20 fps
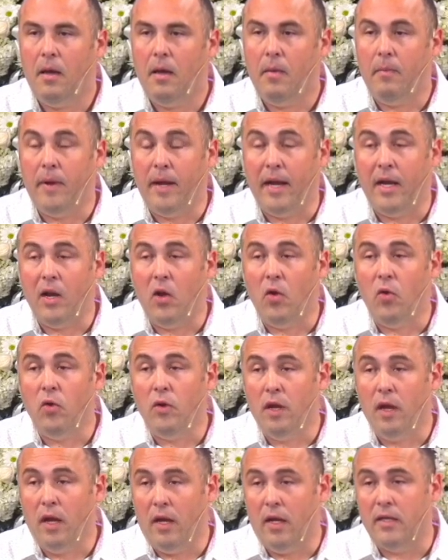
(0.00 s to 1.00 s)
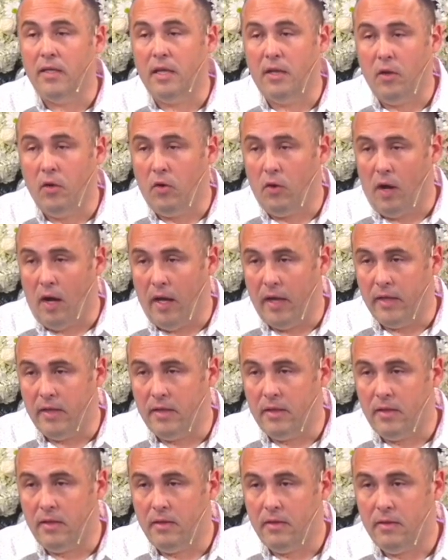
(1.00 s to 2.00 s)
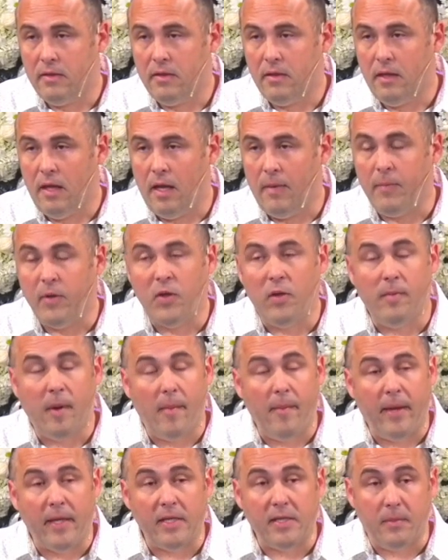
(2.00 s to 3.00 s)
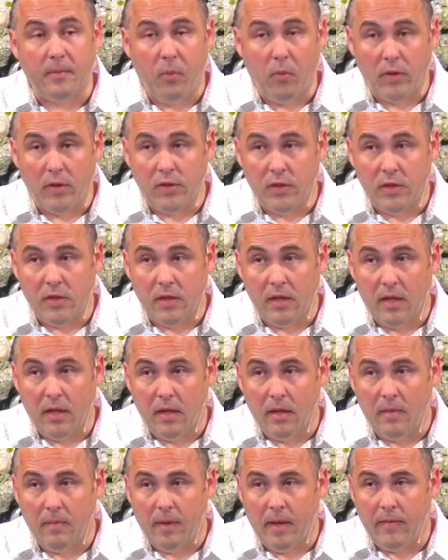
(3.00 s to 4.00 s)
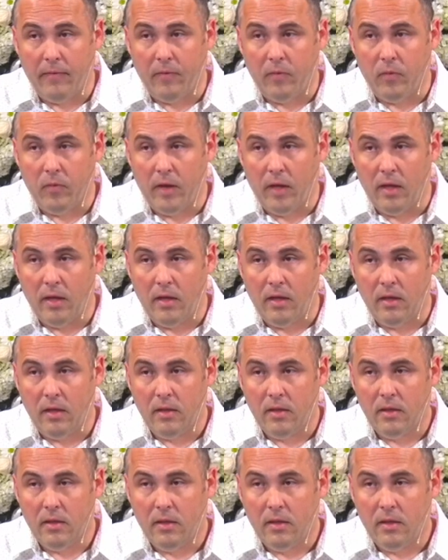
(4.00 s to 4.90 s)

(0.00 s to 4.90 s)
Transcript: But I know who does. I know Christ. I'm going to do my best to point you to him every week.